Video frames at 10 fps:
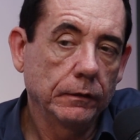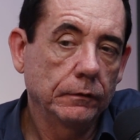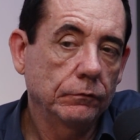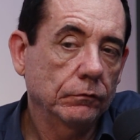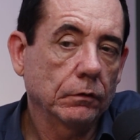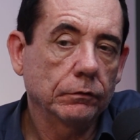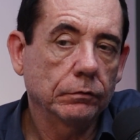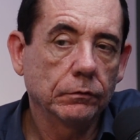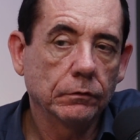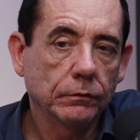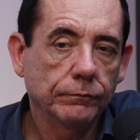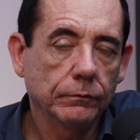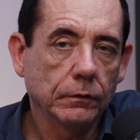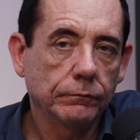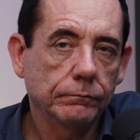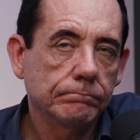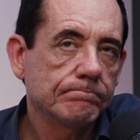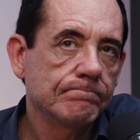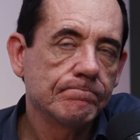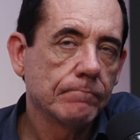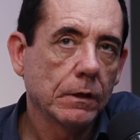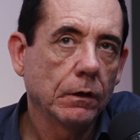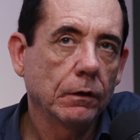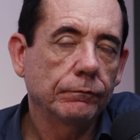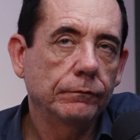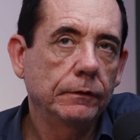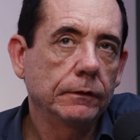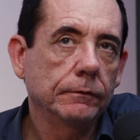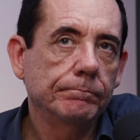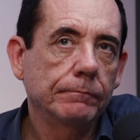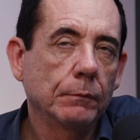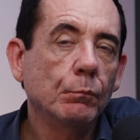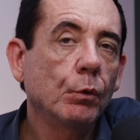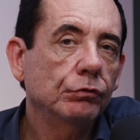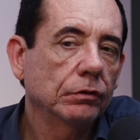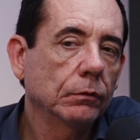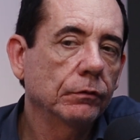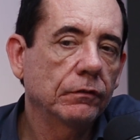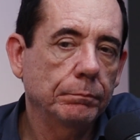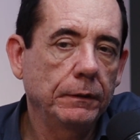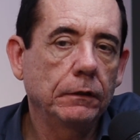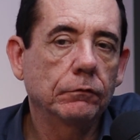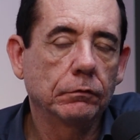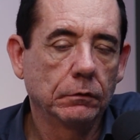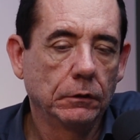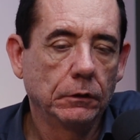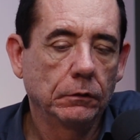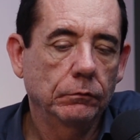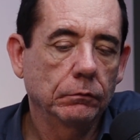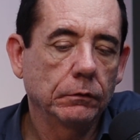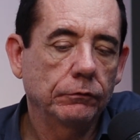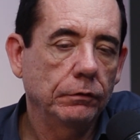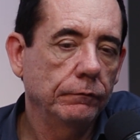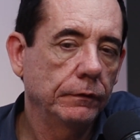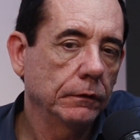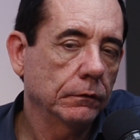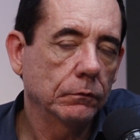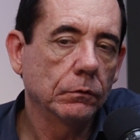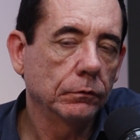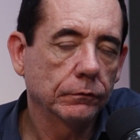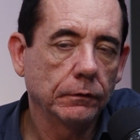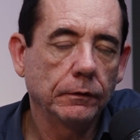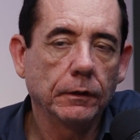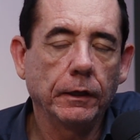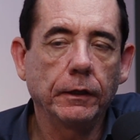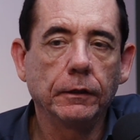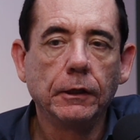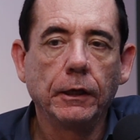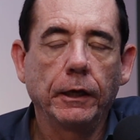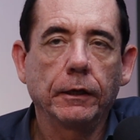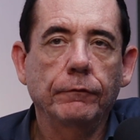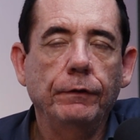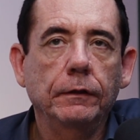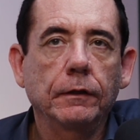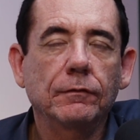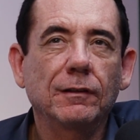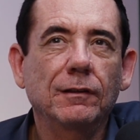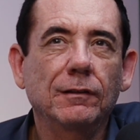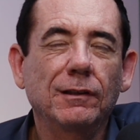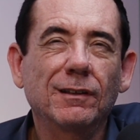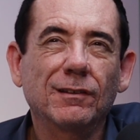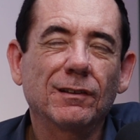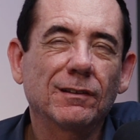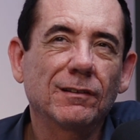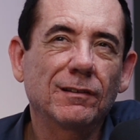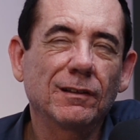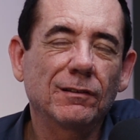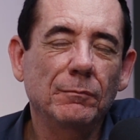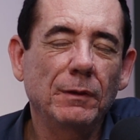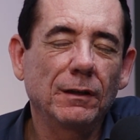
distortions of the emotional speech to achieve their goals, and I think that in a certain sense,